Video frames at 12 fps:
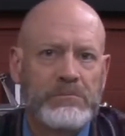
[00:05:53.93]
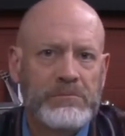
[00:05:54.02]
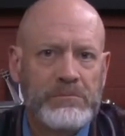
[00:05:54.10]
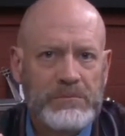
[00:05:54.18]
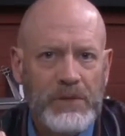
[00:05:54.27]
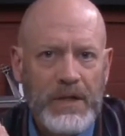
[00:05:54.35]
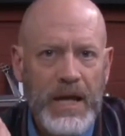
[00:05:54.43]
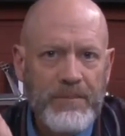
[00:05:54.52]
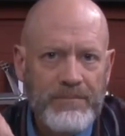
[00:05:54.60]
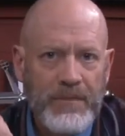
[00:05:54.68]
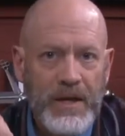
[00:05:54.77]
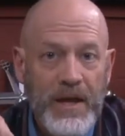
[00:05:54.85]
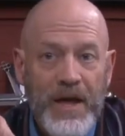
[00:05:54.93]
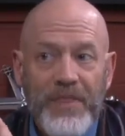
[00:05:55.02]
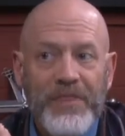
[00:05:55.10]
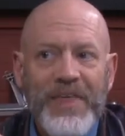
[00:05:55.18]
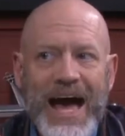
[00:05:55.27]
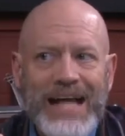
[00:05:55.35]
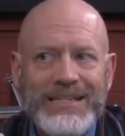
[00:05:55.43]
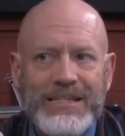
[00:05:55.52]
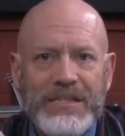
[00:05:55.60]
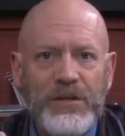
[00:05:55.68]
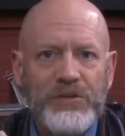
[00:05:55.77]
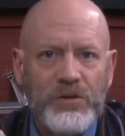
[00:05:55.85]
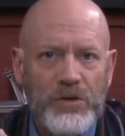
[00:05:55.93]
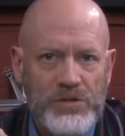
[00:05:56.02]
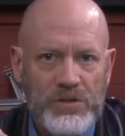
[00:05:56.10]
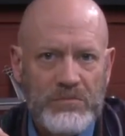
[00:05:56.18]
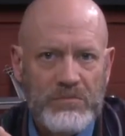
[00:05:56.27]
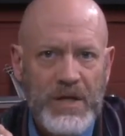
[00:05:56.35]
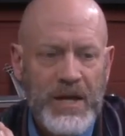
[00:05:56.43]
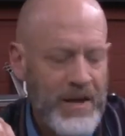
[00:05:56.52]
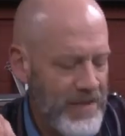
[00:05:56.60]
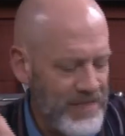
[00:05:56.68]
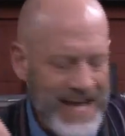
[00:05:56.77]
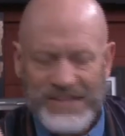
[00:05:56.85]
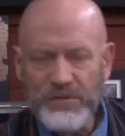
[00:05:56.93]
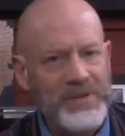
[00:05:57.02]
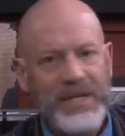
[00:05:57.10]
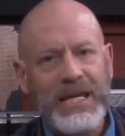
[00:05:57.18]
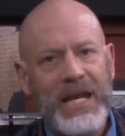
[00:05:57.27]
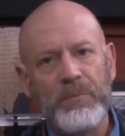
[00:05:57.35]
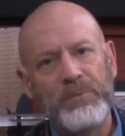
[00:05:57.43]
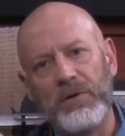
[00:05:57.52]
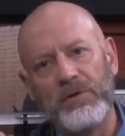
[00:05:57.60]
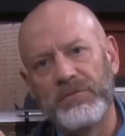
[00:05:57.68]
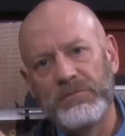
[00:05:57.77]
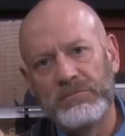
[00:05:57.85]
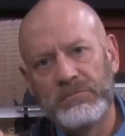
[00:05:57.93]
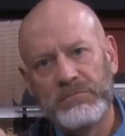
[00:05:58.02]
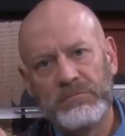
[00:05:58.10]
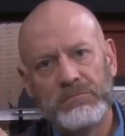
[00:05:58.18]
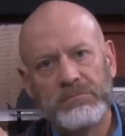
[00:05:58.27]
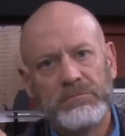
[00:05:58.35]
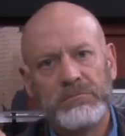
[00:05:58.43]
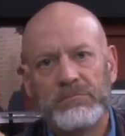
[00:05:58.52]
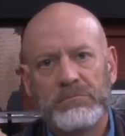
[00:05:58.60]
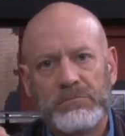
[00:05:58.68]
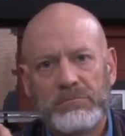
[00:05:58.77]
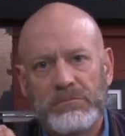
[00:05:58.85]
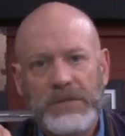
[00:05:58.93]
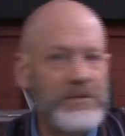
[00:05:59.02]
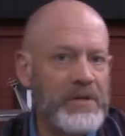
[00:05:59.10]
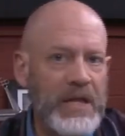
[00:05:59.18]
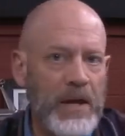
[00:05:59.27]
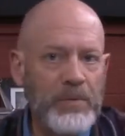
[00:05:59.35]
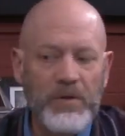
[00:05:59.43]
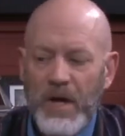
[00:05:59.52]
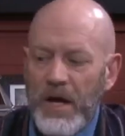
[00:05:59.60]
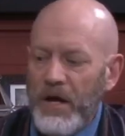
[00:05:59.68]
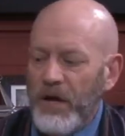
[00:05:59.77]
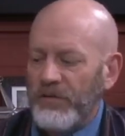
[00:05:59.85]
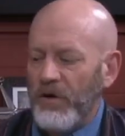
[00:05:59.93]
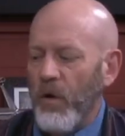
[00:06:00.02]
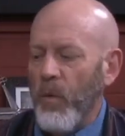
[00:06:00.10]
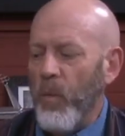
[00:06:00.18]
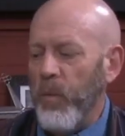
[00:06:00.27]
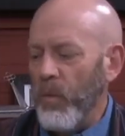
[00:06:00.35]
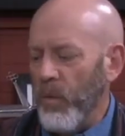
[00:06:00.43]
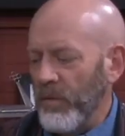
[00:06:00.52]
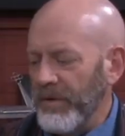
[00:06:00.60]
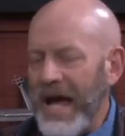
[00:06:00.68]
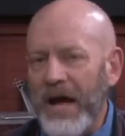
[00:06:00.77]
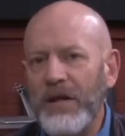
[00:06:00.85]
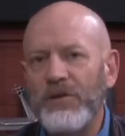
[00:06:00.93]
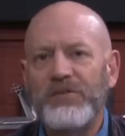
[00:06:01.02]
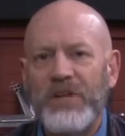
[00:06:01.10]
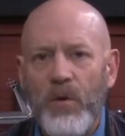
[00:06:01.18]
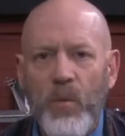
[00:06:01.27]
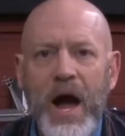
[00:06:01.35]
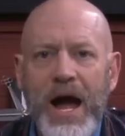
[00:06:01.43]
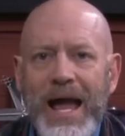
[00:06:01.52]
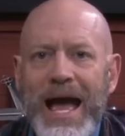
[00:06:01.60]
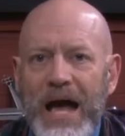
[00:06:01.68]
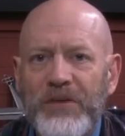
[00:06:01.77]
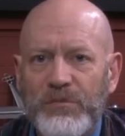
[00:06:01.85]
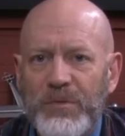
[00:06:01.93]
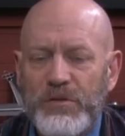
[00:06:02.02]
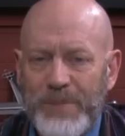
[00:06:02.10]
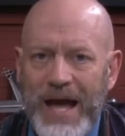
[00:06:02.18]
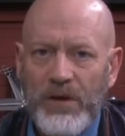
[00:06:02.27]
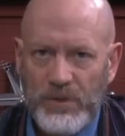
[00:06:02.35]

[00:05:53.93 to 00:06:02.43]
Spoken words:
Okay? That's the assertion. That's what they can't prove. That's what they can't prove. So now you understand why I asked Mitch Pacwa